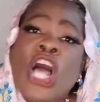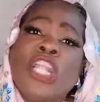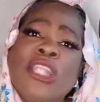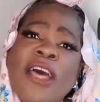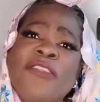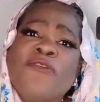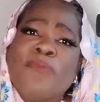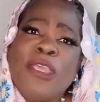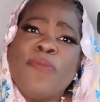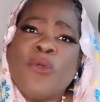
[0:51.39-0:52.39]
A lot
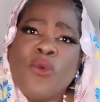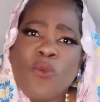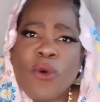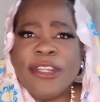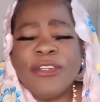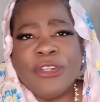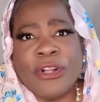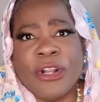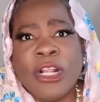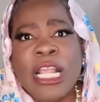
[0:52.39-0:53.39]
of people
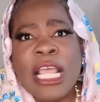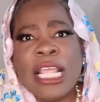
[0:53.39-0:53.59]
wonder